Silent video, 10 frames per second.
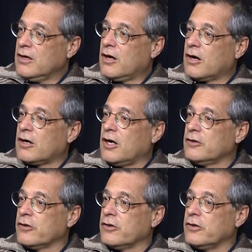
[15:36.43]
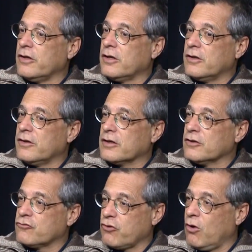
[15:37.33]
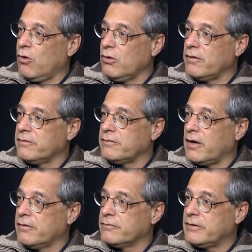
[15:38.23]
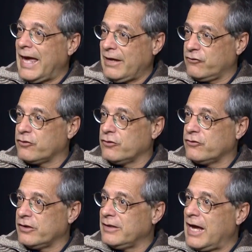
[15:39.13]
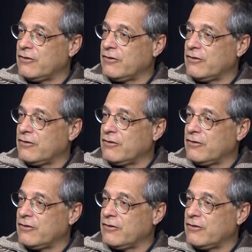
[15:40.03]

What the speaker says: are under the control of gangsters, and